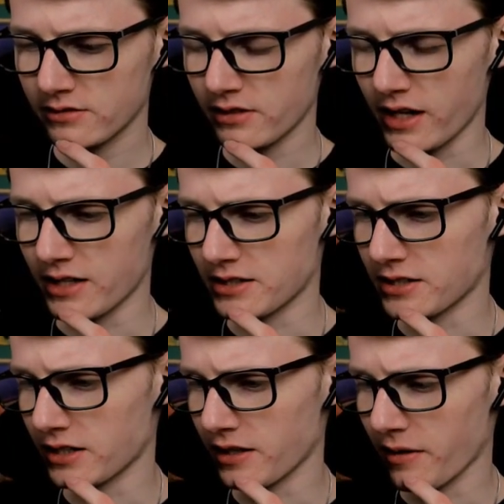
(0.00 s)
And
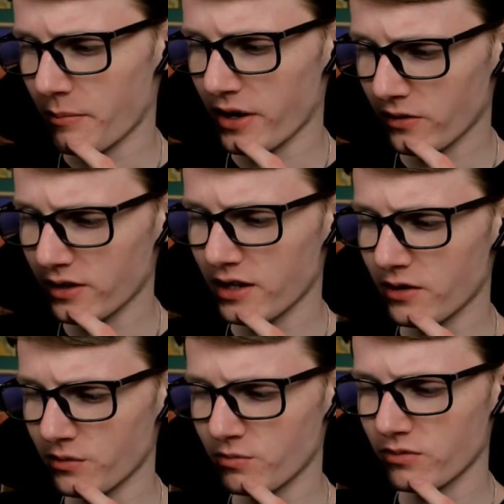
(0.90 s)
apparently
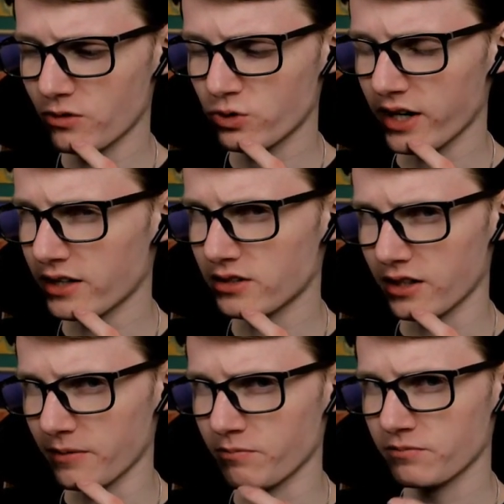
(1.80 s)
he tried
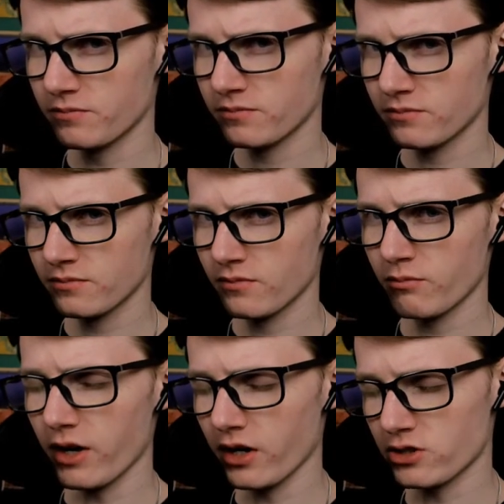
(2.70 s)
to,
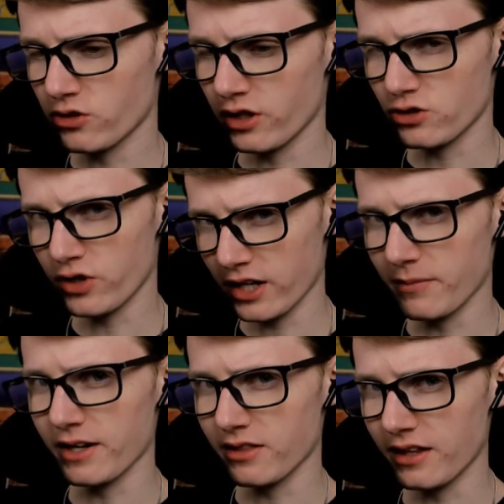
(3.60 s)
Mahito tried to trick him
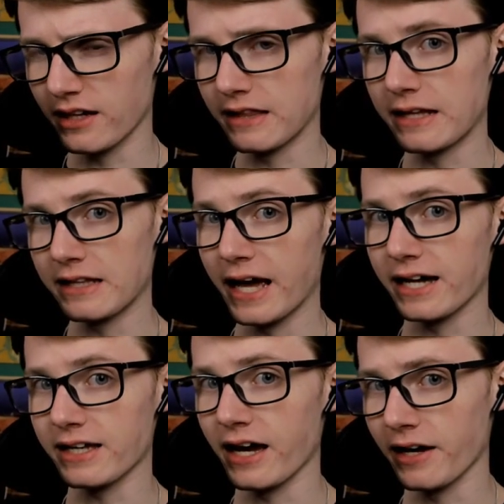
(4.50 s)
into thinking that
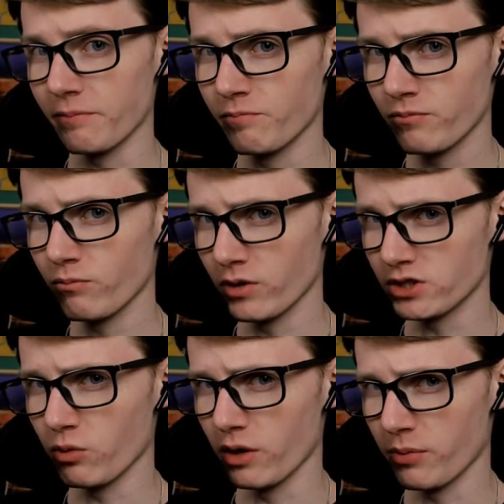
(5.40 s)
that guy was
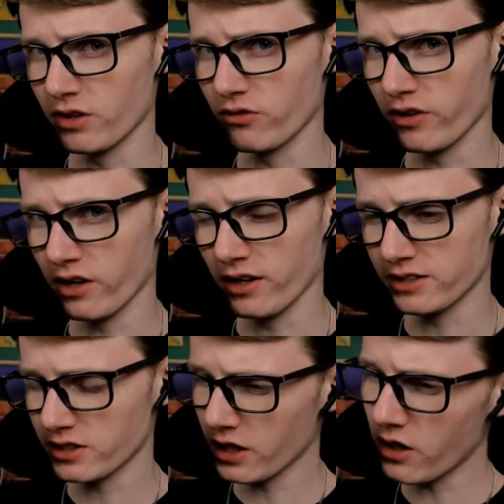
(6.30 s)
the one who put the finger there,
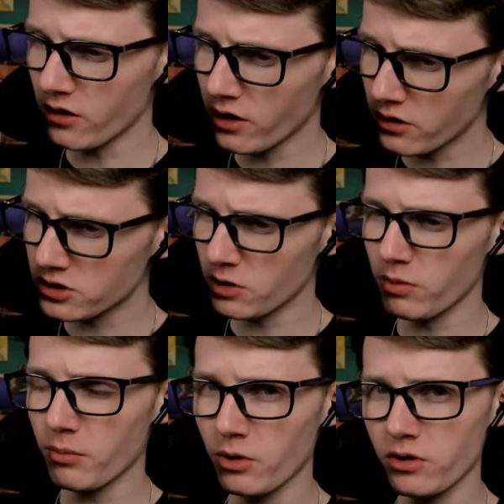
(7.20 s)
because he's like, oh, you know, some
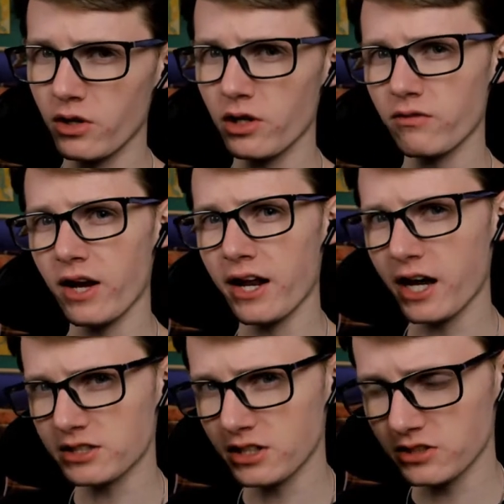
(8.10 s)
people, you know, they've got
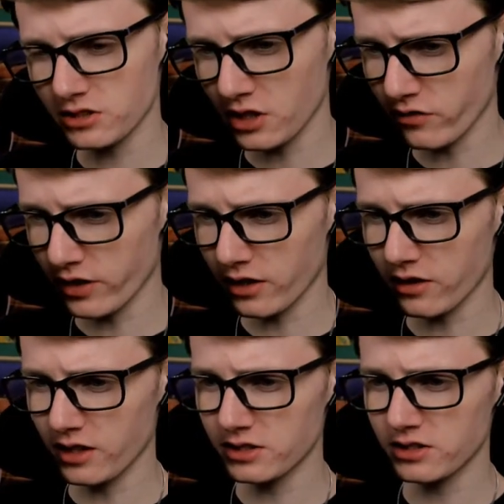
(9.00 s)
access to stuff like
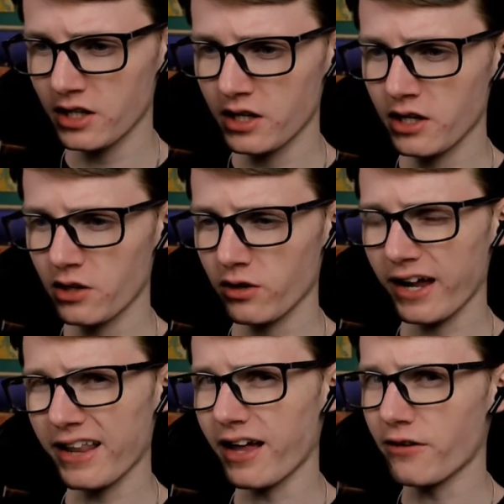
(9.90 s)
this, you know, they
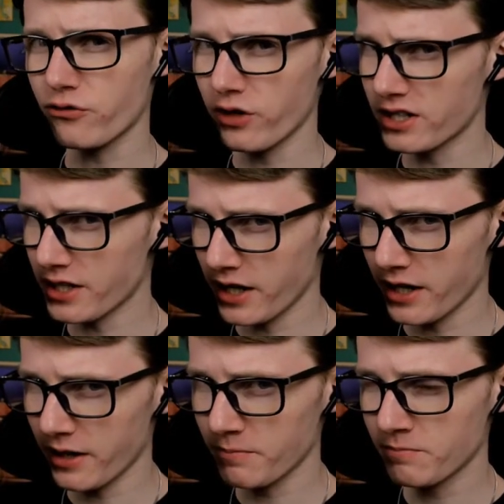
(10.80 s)
got a lot of free
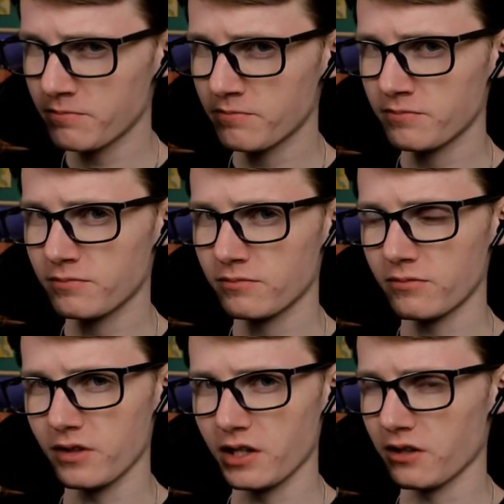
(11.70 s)
time,
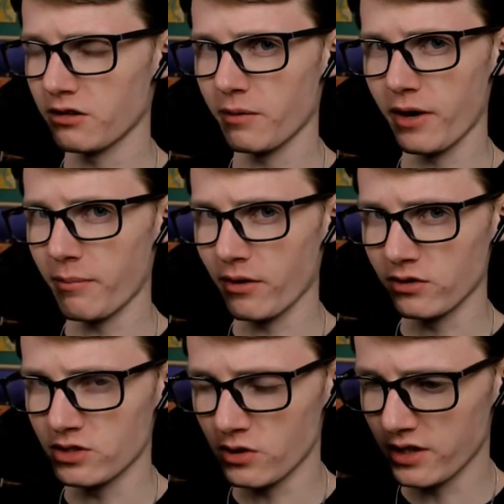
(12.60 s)
and they might be able
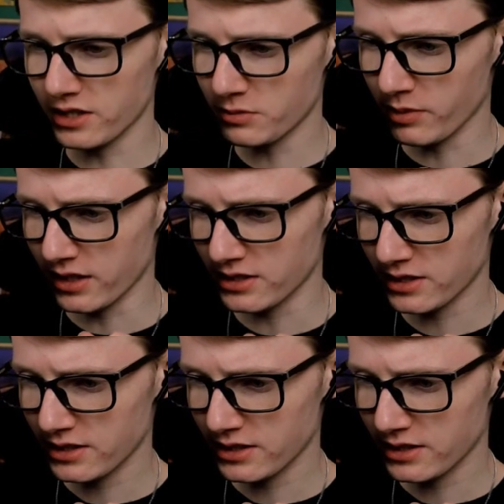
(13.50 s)
to do this, but,